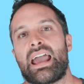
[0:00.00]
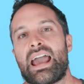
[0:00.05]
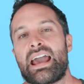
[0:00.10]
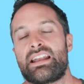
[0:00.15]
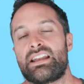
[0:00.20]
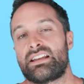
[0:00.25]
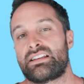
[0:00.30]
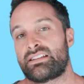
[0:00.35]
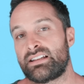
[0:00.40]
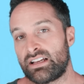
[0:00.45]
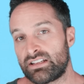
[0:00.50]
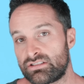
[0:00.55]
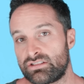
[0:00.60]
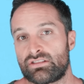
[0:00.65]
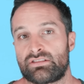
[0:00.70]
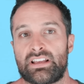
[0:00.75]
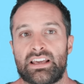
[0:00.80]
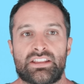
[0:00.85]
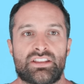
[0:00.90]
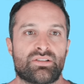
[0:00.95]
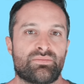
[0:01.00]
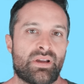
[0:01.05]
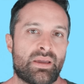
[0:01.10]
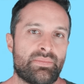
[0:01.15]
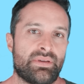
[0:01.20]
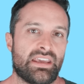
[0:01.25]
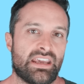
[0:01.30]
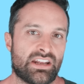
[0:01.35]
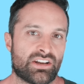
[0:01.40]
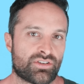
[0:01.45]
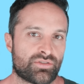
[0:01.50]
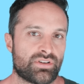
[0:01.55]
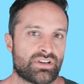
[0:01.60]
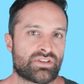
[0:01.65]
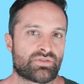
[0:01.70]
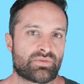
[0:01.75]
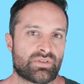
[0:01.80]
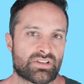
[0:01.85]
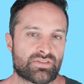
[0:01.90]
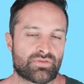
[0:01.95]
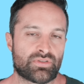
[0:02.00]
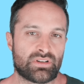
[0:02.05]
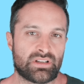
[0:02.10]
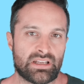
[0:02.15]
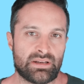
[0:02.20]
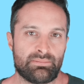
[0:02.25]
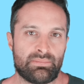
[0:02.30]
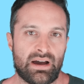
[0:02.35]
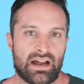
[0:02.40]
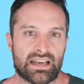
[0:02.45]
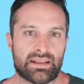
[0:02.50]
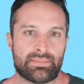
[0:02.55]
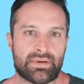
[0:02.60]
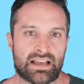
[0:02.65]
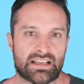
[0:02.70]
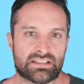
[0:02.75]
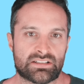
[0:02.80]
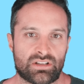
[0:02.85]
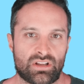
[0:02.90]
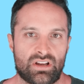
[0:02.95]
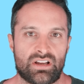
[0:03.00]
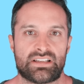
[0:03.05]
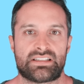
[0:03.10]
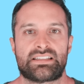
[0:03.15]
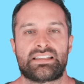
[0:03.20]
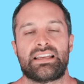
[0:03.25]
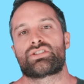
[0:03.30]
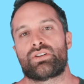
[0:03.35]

and it does look like there may be increased risk for lean body mass loss.